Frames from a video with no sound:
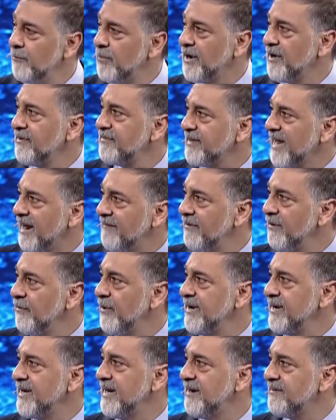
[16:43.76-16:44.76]
Because
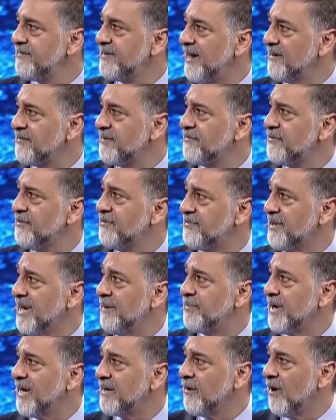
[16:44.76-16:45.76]
everyone here has access to the
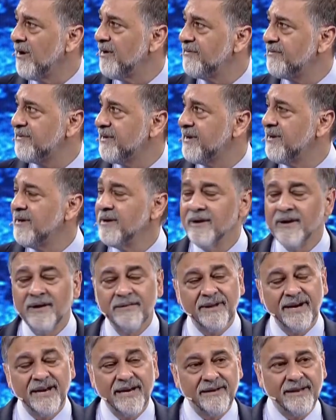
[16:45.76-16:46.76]
same technology
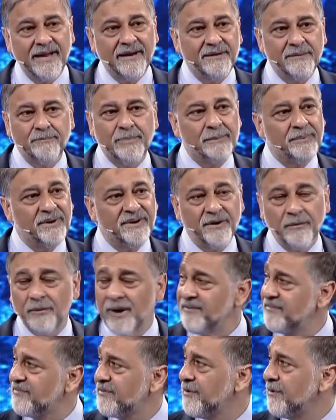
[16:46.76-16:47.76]
that the people in the
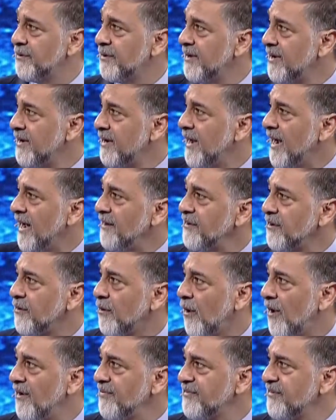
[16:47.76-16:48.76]
West do, and the
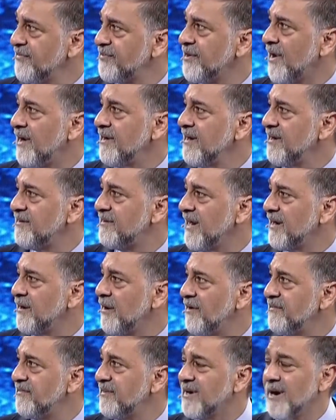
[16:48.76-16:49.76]
cost of starting a
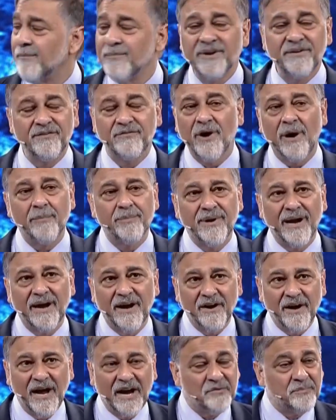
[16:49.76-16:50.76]
technology company has dropped
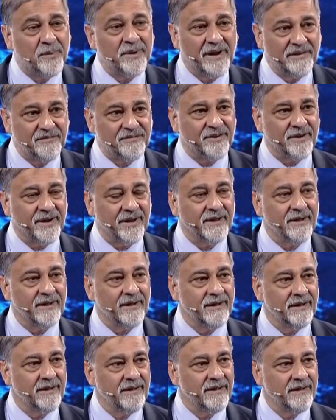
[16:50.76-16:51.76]
exponentially.
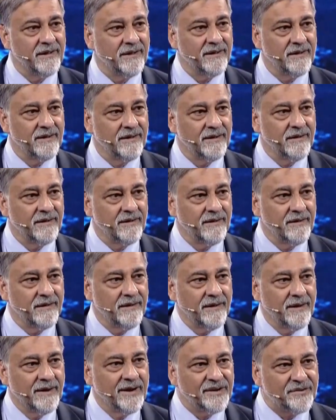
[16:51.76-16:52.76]

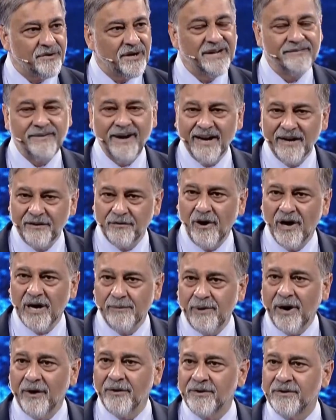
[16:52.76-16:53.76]
Literally, if I can talk
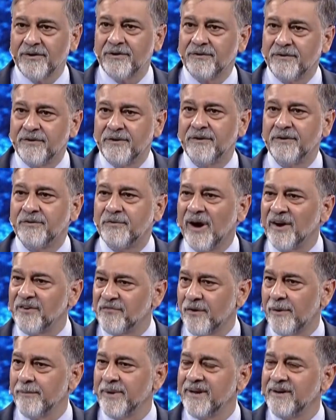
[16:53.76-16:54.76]
about
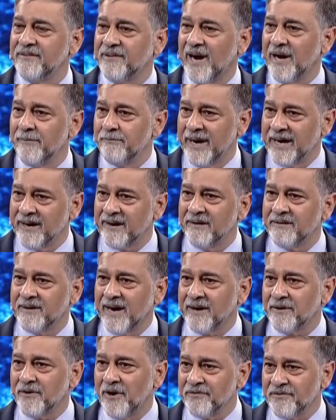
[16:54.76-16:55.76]
transforming the entire medical
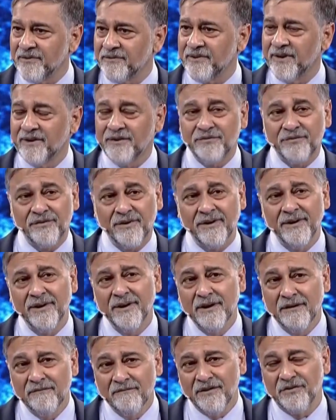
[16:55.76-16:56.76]
diagnostics industry
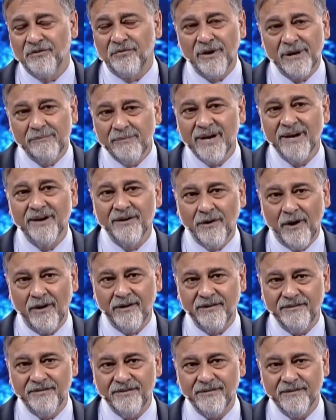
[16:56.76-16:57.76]
for $3
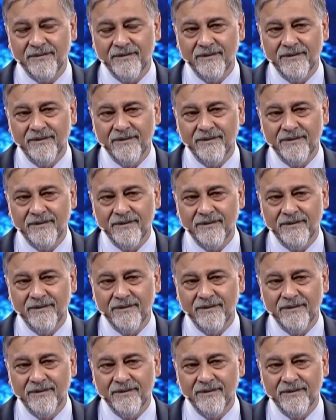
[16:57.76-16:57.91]
million,